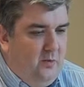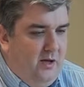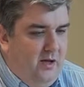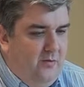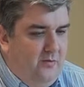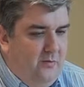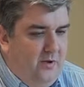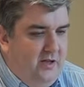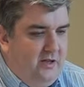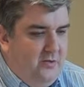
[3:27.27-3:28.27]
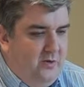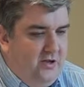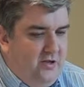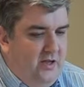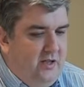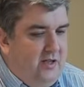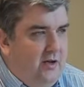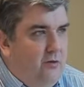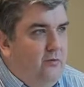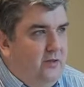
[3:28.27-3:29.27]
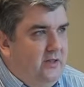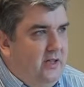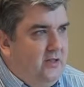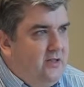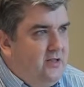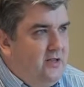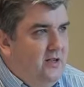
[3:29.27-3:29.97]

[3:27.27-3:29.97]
while for me to initially get over that